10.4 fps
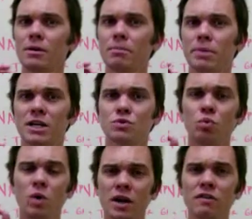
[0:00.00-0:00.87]
Because
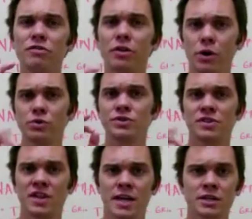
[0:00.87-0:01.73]
one of
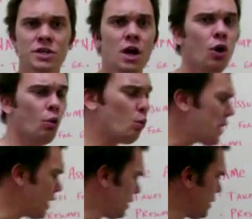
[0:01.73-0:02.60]
those things
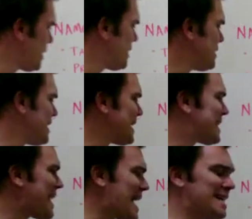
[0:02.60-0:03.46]
will
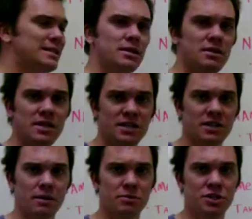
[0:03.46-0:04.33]
negate the
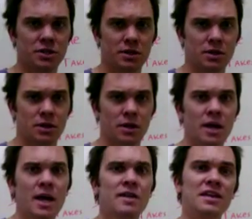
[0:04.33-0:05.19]
assumption.
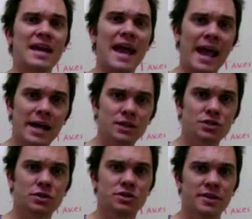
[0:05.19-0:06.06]
The
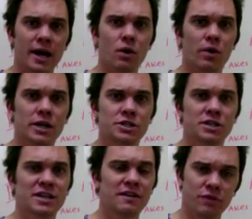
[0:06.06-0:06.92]
answer to that
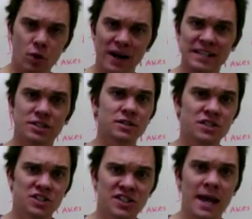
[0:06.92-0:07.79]
question, if the question
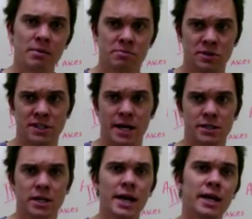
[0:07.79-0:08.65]
stem
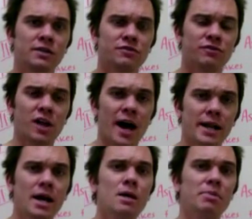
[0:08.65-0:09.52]
says it's
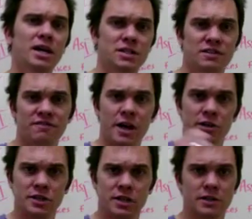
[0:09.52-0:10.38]
flawed because it
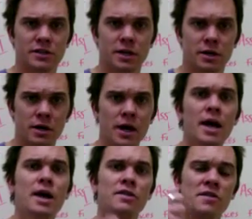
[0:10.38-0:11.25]
fails to consider,
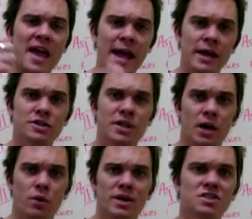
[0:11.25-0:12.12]
then the answer to
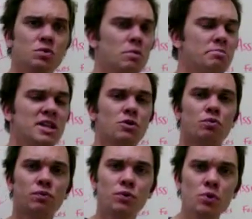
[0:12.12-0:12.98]
that question will be the
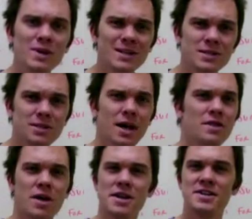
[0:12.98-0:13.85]
ruinous,
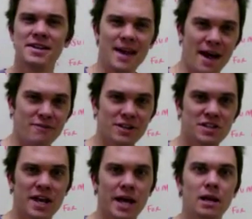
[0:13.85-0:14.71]
the
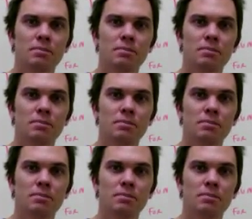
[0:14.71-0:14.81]
devastating